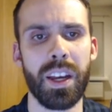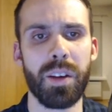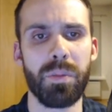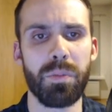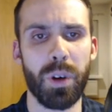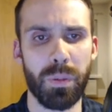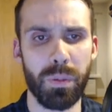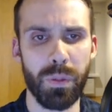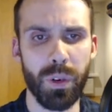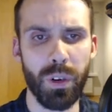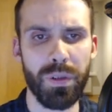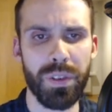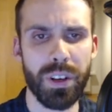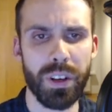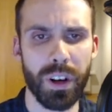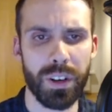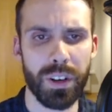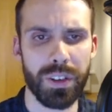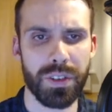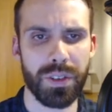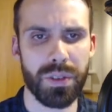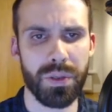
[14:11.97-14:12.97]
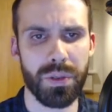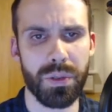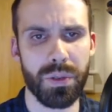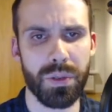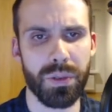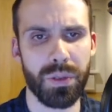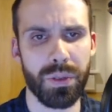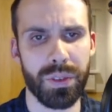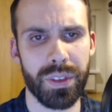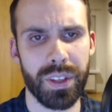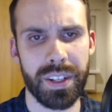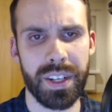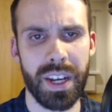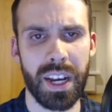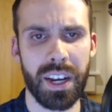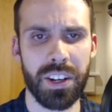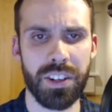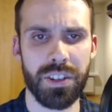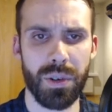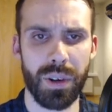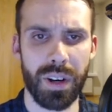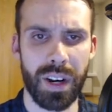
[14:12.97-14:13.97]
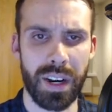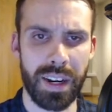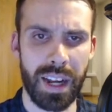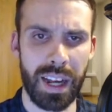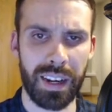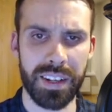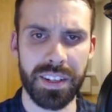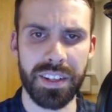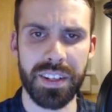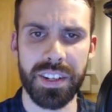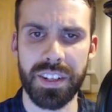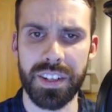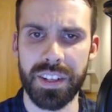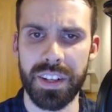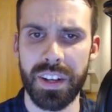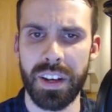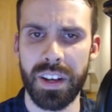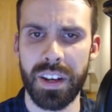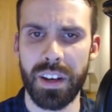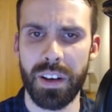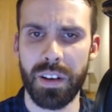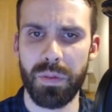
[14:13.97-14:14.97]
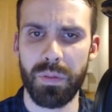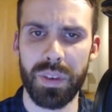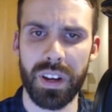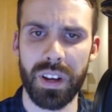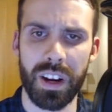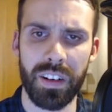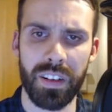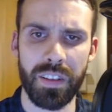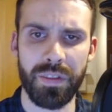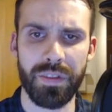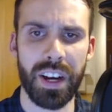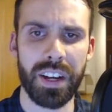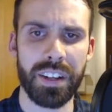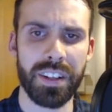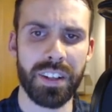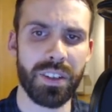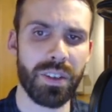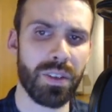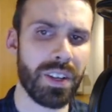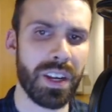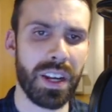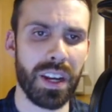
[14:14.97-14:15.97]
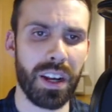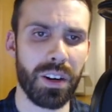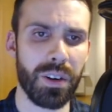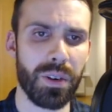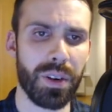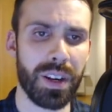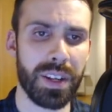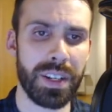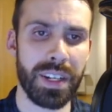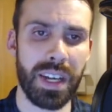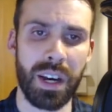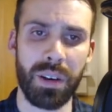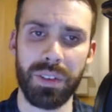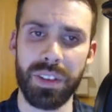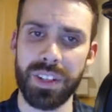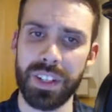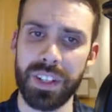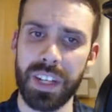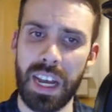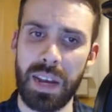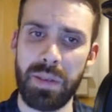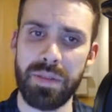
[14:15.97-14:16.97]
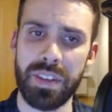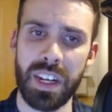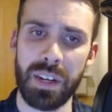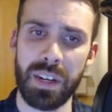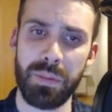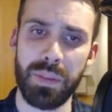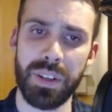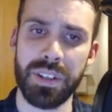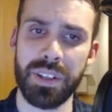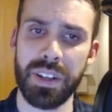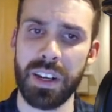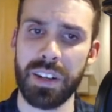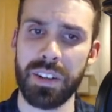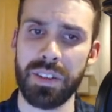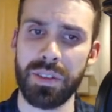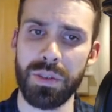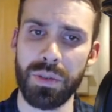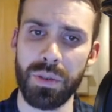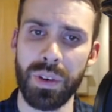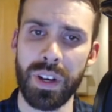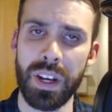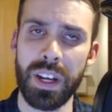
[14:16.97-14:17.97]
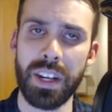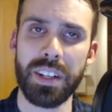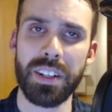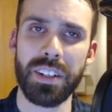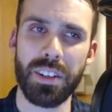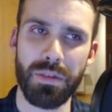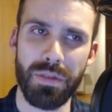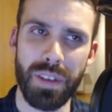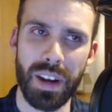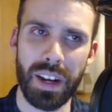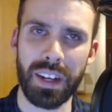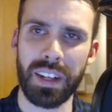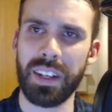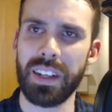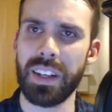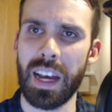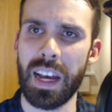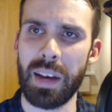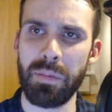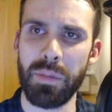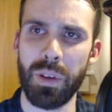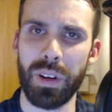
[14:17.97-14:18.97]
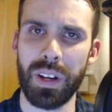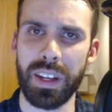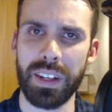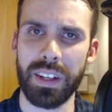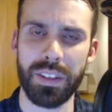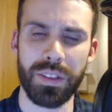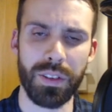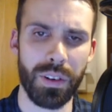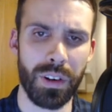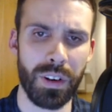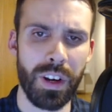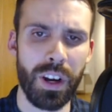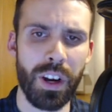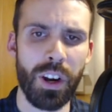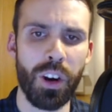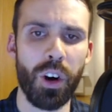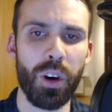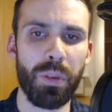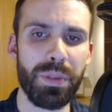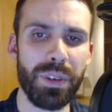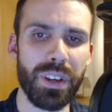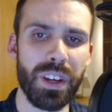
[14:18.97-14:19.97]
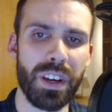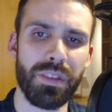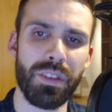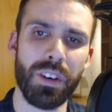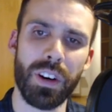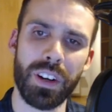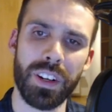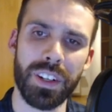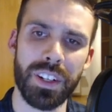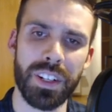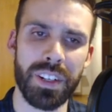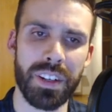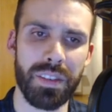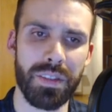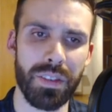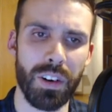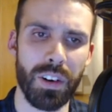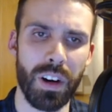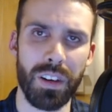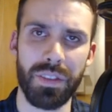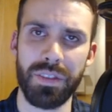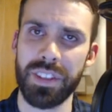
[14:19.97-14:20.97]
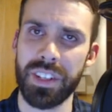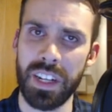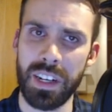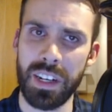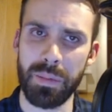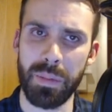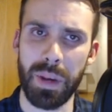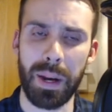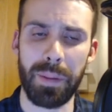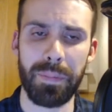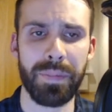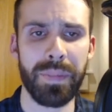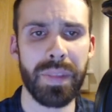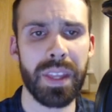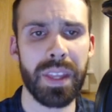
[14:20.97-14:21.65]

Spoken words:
But moving on to the textual analysis, we are invited to take a look at how these games can be said to directly emulate or be evocative of cinema.